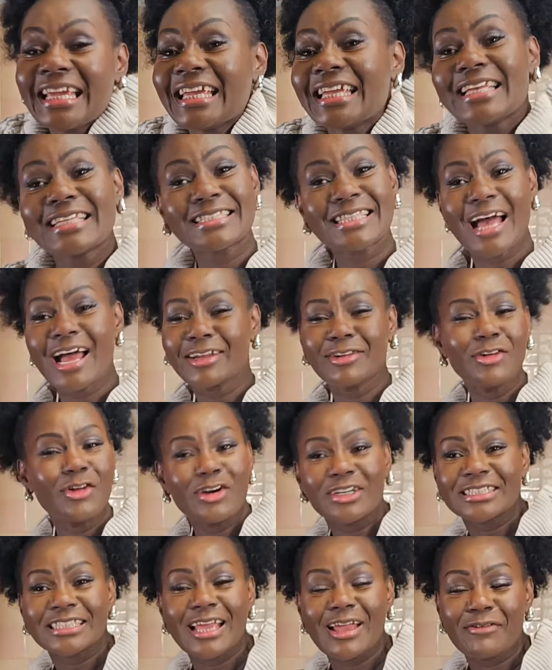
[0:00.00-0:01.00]
Is that
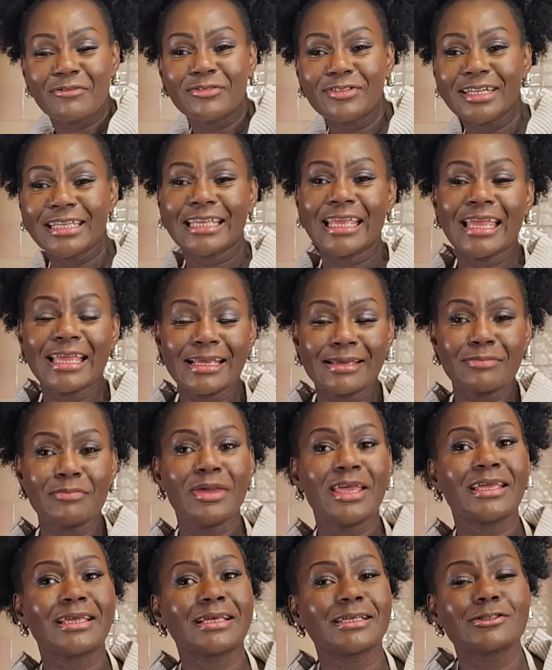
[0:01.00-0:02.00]
not every cake
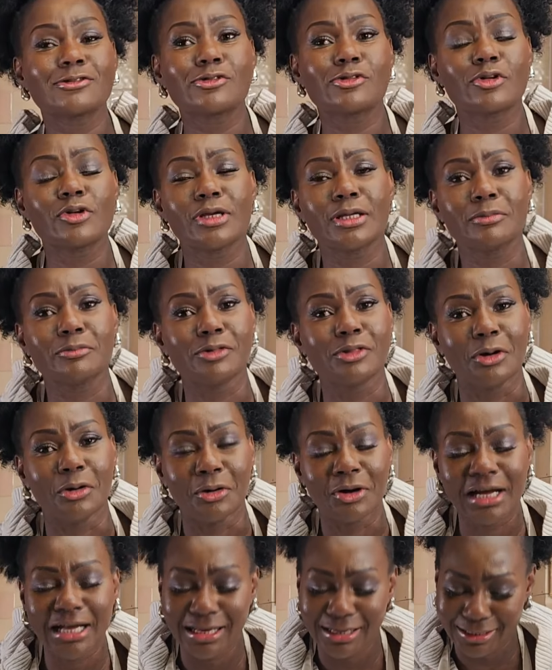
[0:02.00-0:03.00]
maker's dream
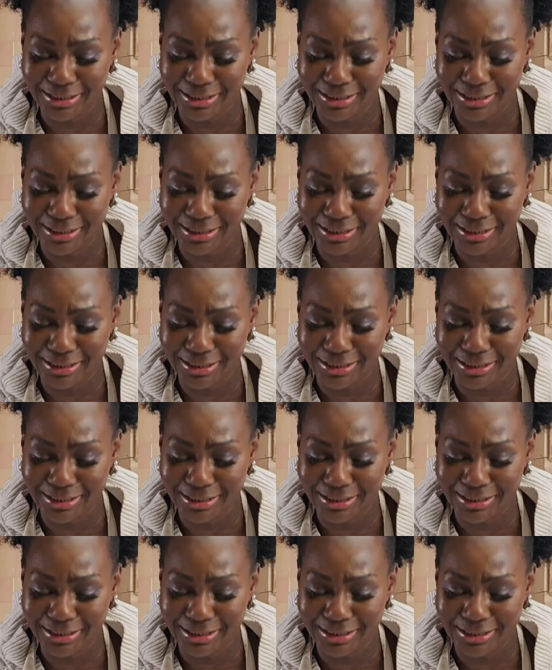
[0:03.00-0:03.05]
though?